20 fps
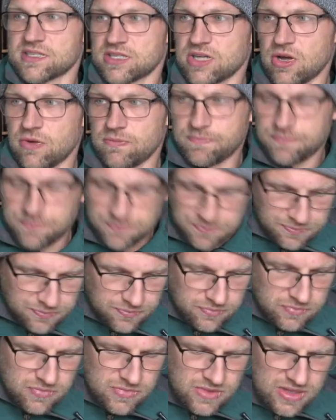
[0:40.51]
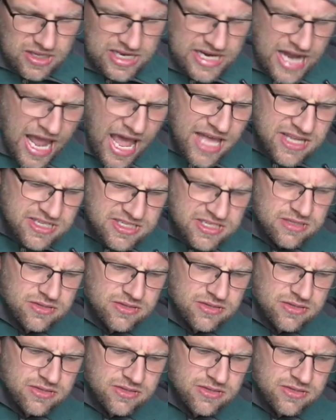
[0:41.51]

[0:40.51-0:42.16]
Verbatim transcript: So it has